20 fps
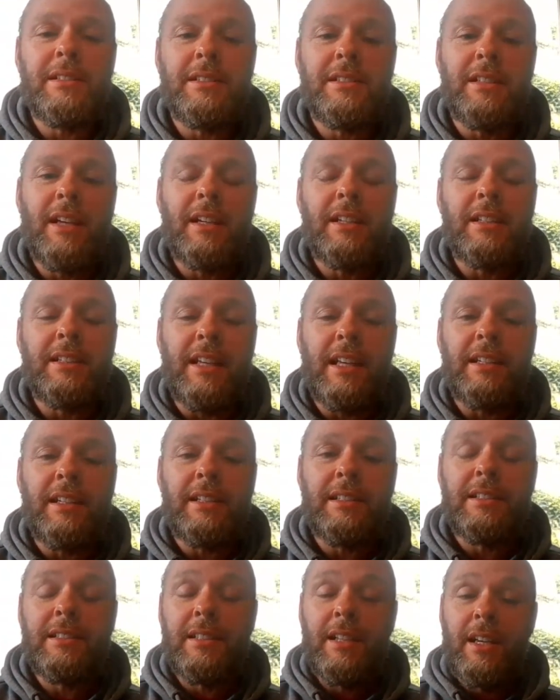
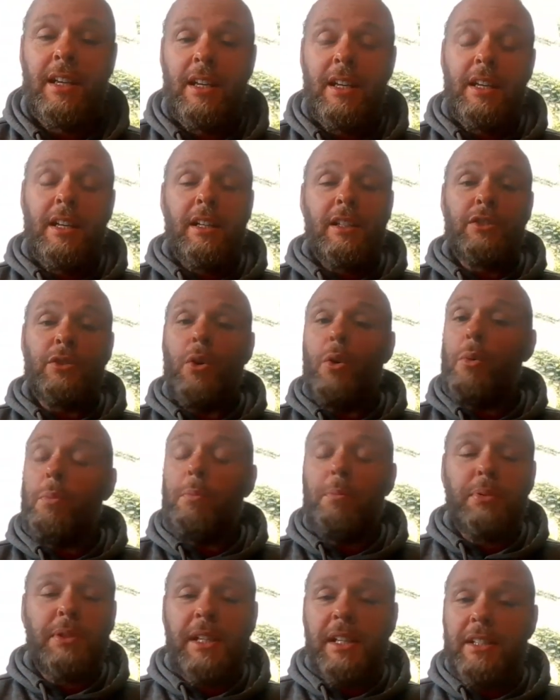psychedelics. So
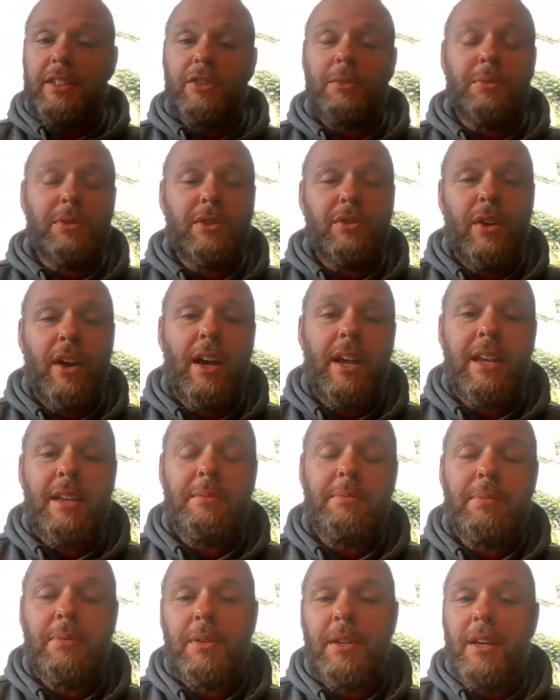please subscribe.